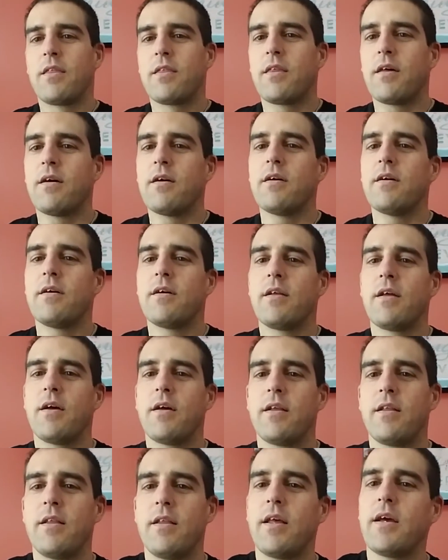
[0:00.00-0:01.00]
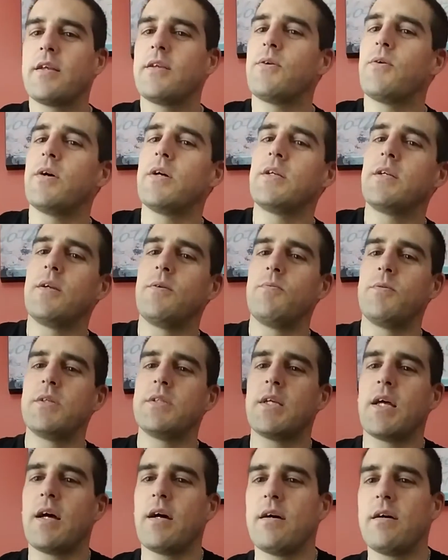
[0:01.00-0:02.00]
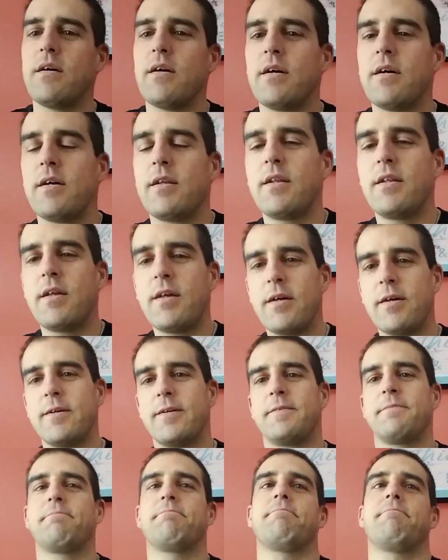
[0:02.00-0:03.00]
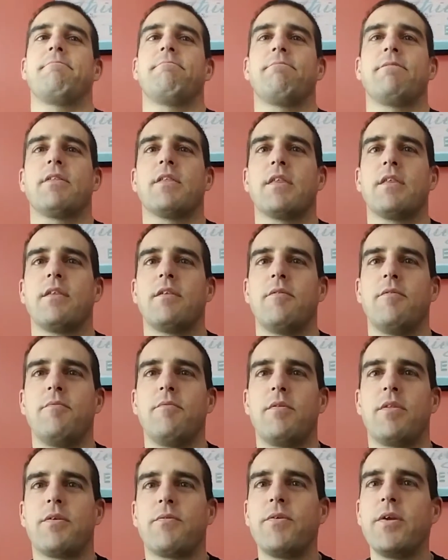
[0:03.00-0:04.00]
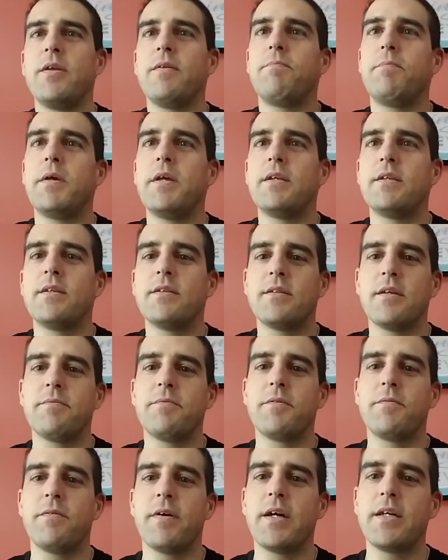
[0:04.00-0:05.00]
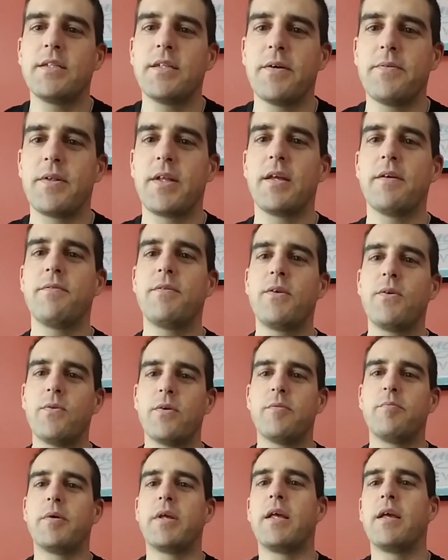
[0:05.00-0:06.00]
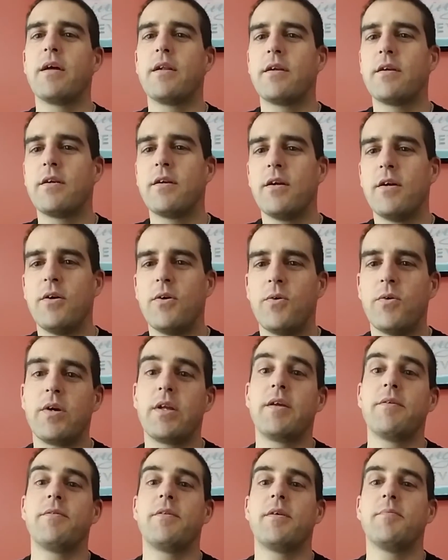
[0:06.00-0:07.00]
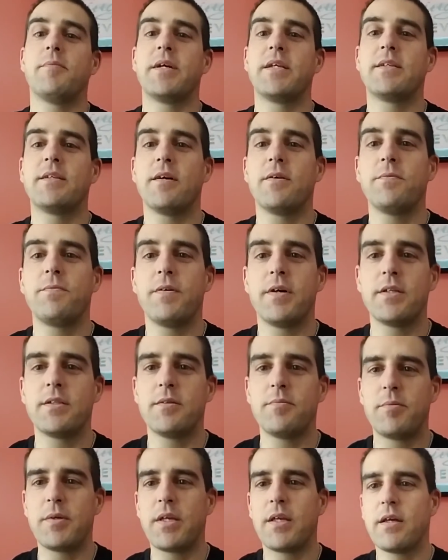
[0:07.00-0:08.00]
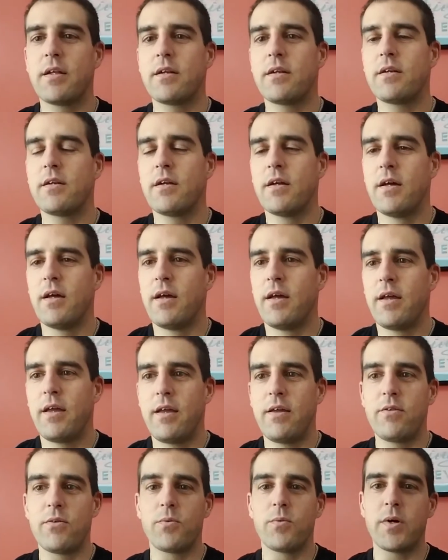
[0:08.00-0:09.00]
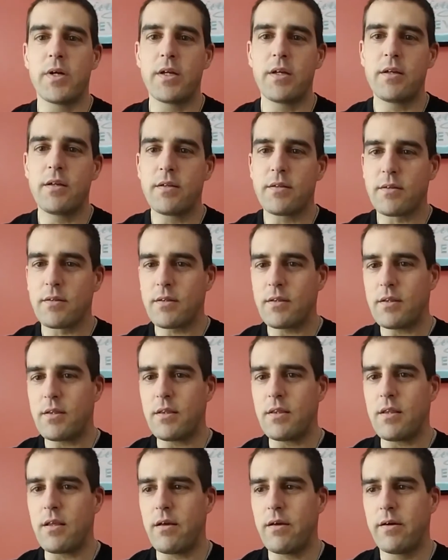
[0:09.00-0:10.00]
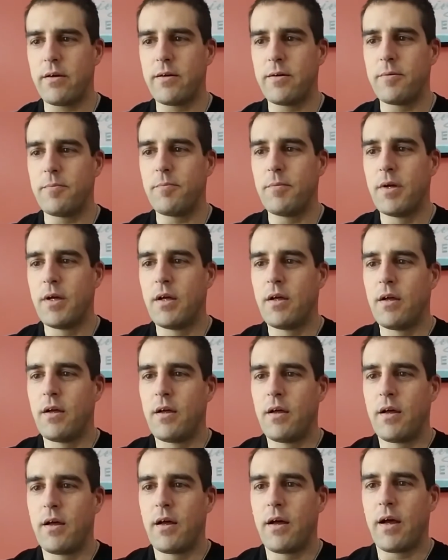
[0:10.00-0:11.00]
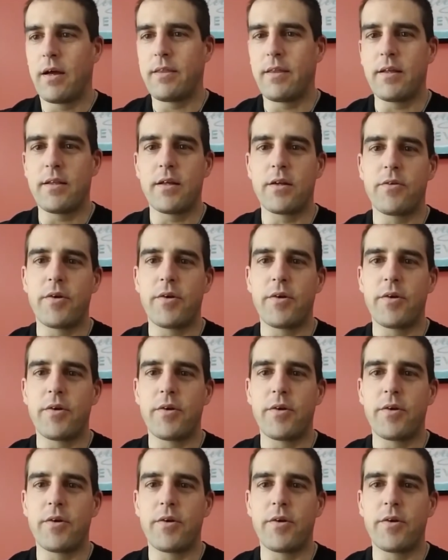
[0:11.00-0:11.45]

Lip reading: the next question was on 3 pieces of advice I would give to a beginner or give to myself as a beginner. Either way, I think the